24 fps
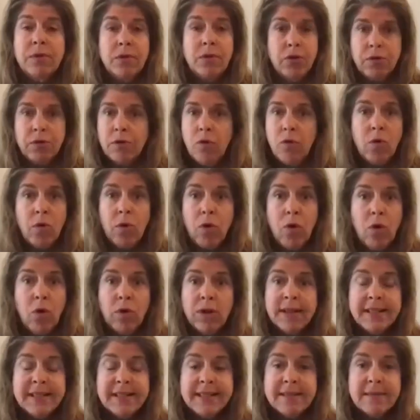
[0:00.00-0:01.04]
your
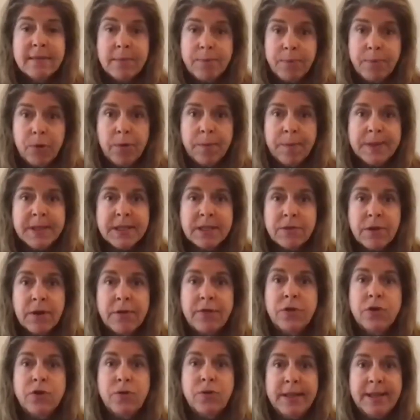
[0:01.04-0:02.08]
whole
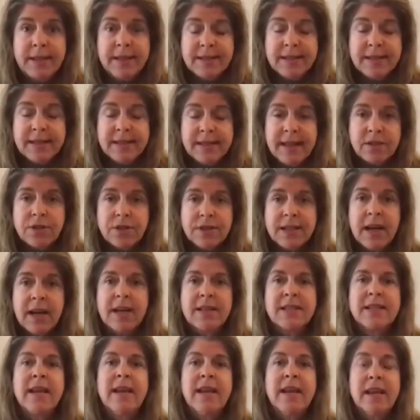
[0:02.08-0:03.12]
purpose of doing this
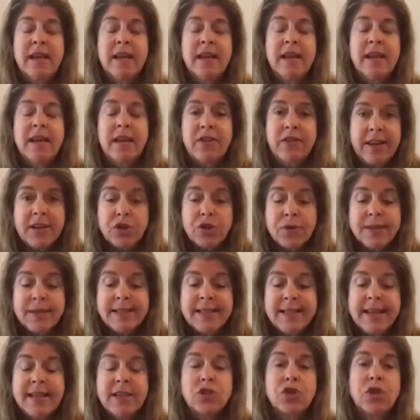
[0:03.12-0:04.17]
exercise is to set
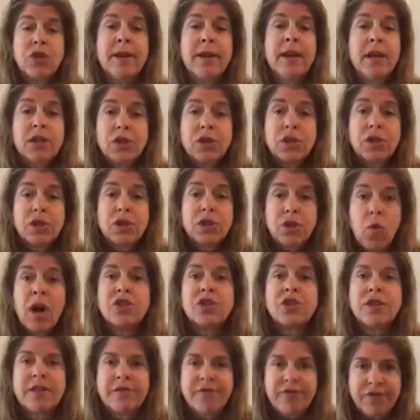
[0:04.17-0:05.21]
your intention to
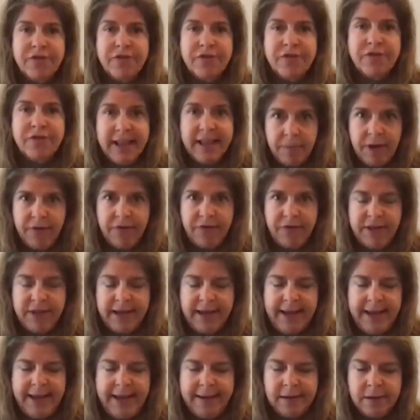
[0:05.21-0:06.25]
watch the flame of
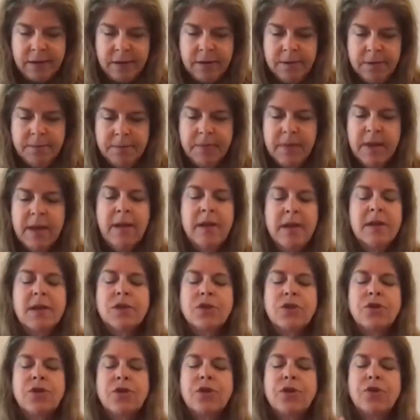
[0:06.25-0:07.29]
the candle.
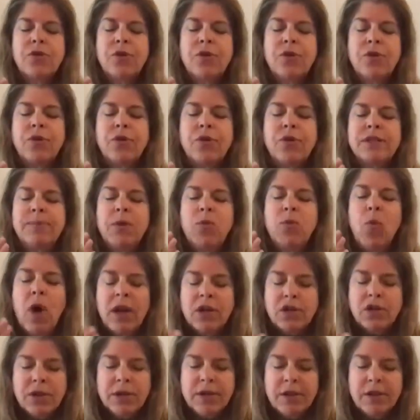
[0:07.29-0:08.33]
So you're going to be
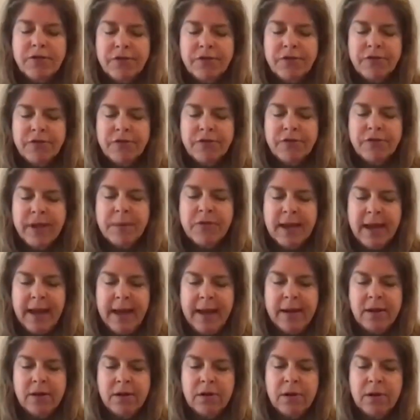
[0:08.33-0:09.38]
watching the flame of the
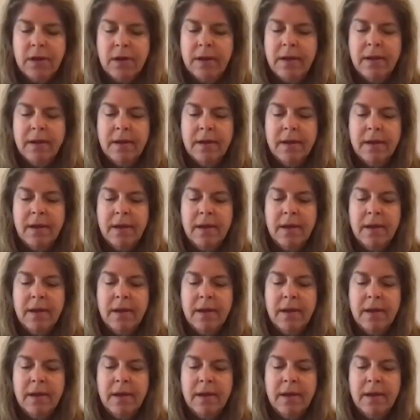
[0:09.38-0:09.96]
candle,